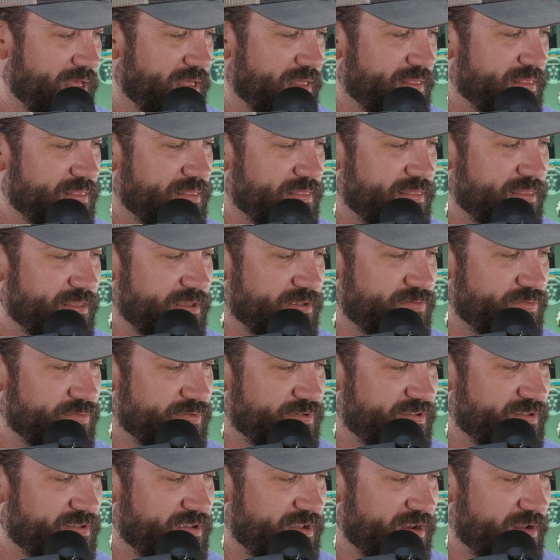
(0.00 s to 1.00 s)
this
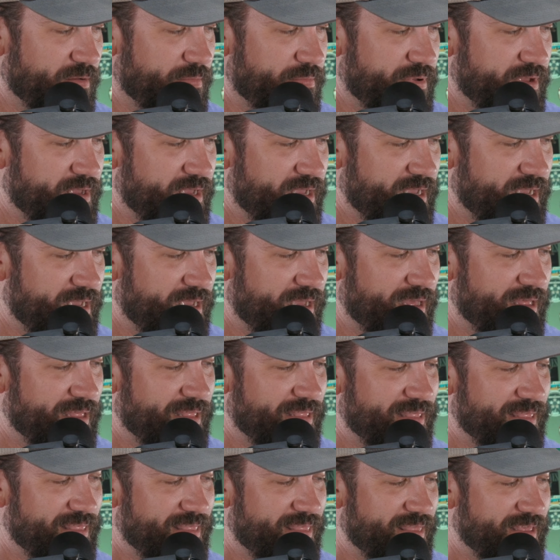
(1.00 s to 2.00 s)
one's gonna be
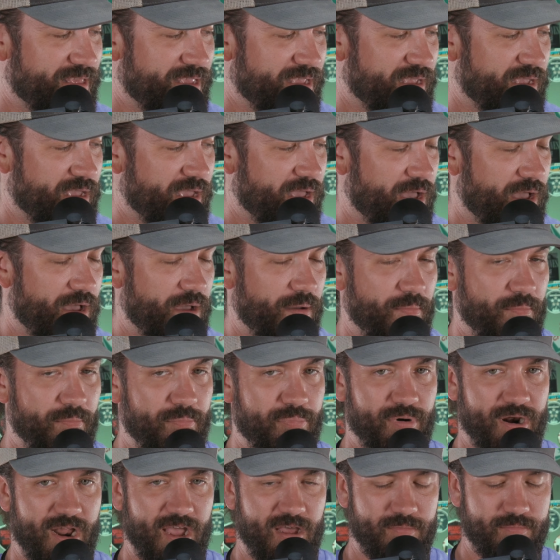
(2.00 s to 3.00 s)
the
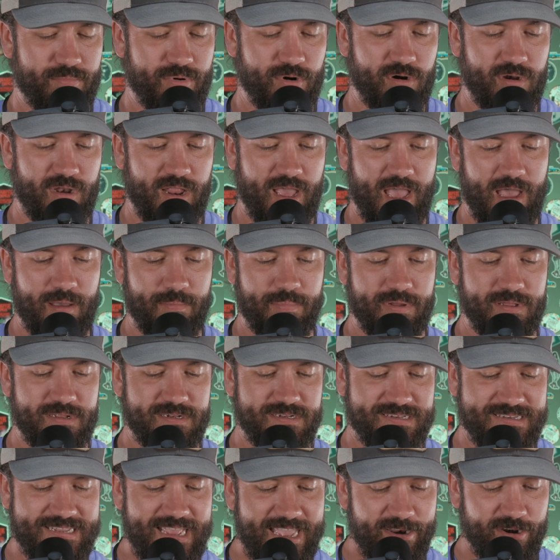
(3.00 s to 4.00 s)
brown burlap
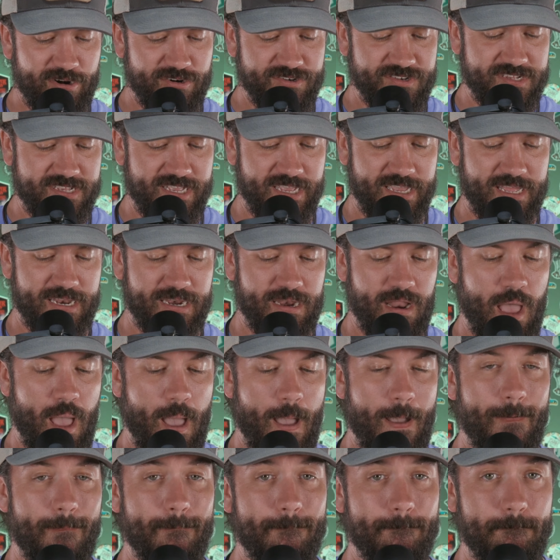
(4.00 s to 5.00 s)
tater skin
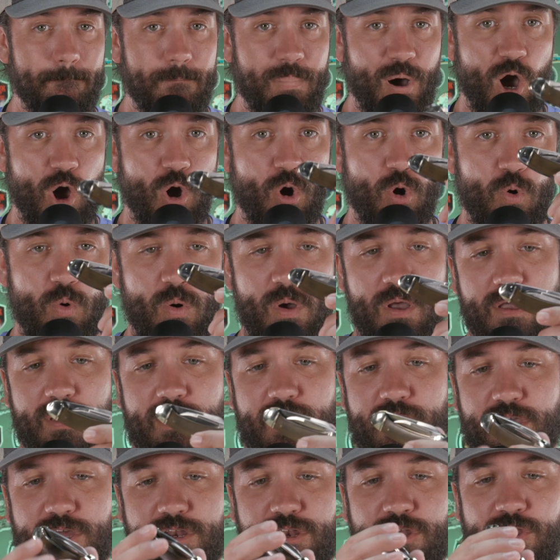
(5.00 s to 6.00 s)
bow
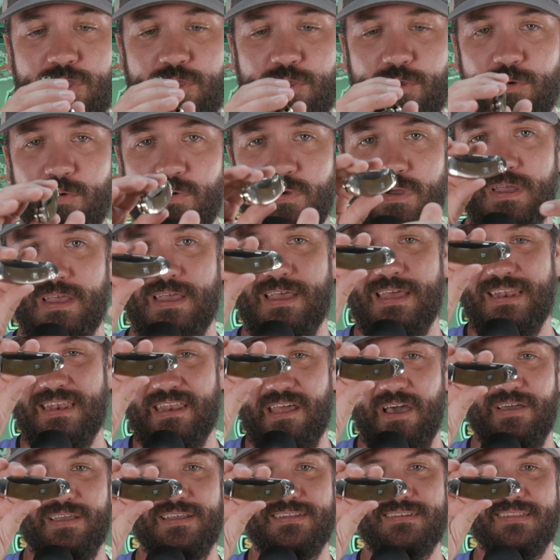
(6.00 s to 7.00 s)
canoe.
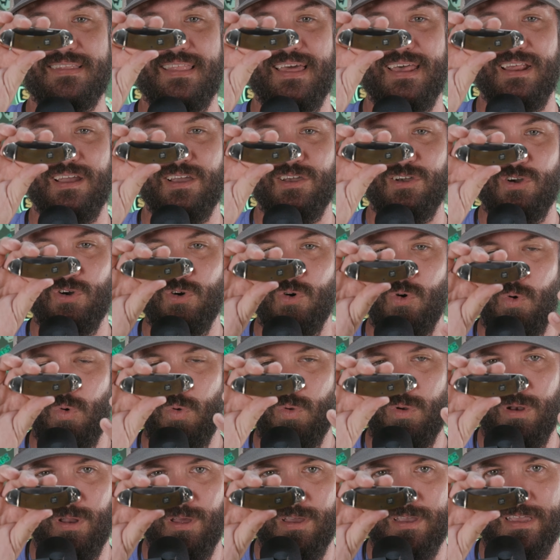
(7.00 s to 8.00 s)
Now, isn't that a
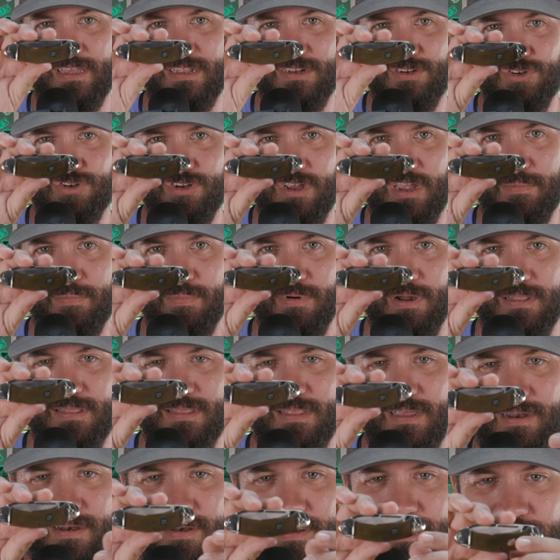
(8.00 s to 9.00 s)
cool looking shape right
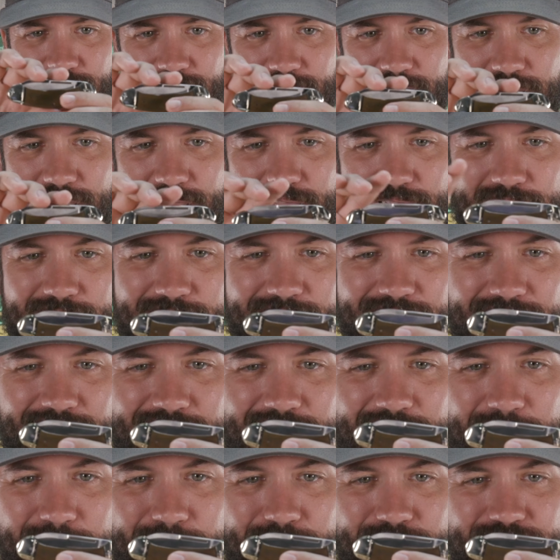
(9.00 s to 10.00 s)
there?
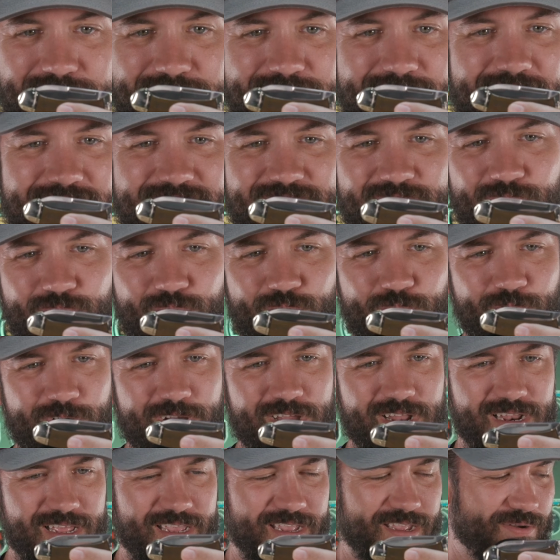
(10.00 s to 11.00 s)
Um, that's a
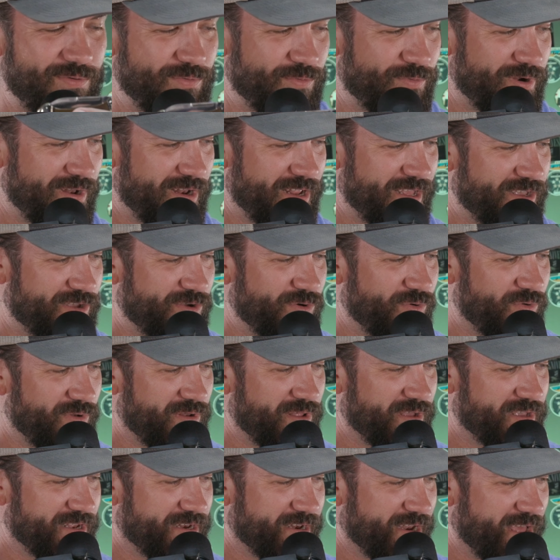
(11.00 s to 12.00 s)
really, really cool
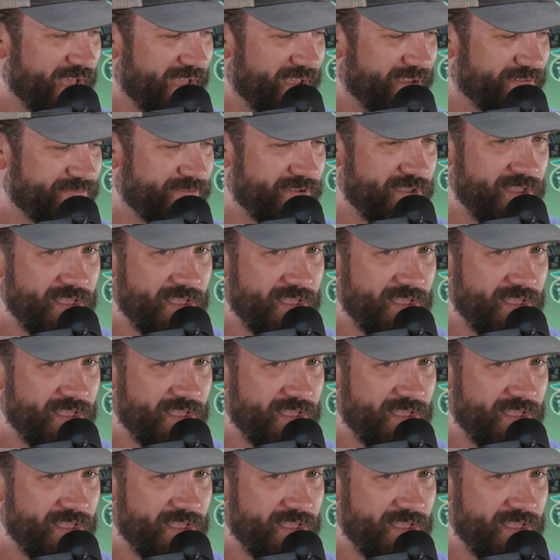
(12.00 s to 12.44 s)
looking knife,